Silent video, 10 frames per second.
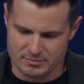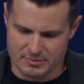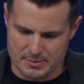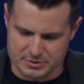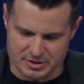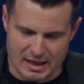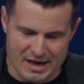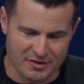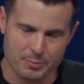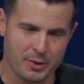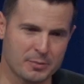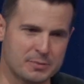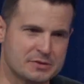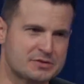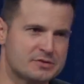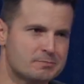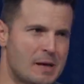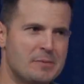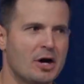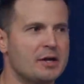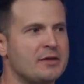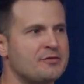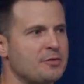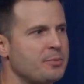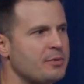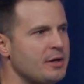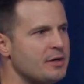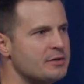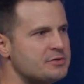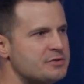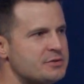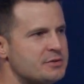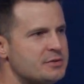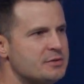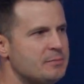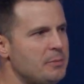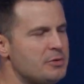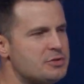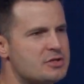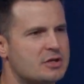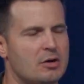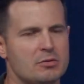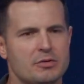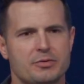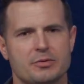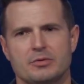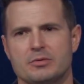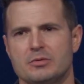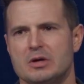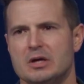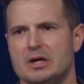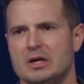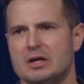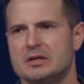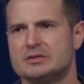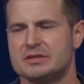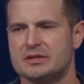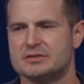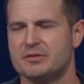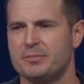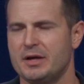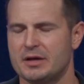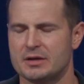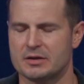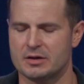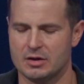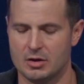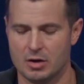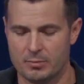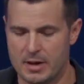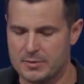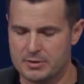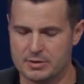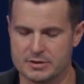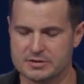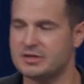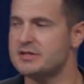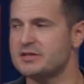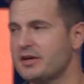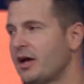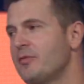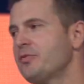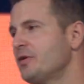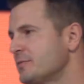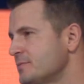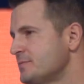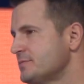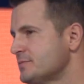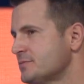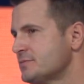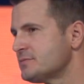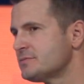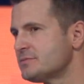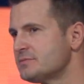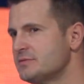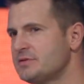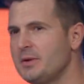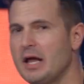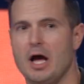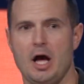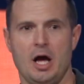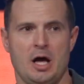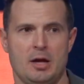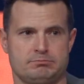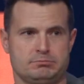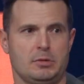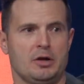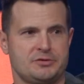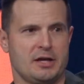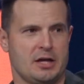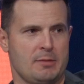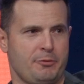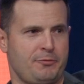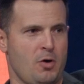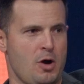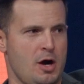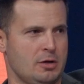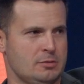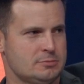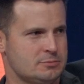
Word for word: Maybe there's a lack of purpose. Maybe unanswered prayers. Maybe you're just going through a season of pain. Or maybe you're in a season of comfort. And some of you are like, I'll take number four.